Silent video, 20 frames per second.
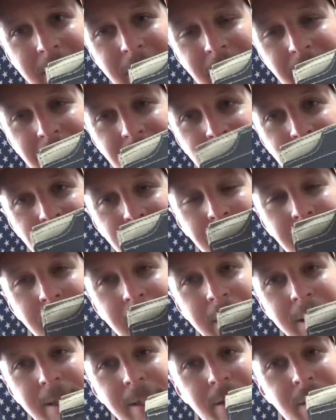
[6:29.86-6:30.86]
carrier and
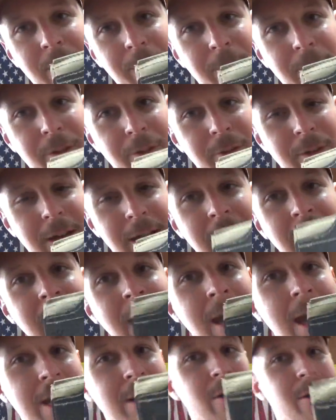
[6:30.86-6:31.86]
plates and armor in the way.
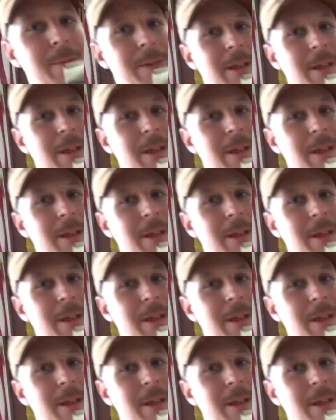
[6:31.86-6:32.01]
And you'd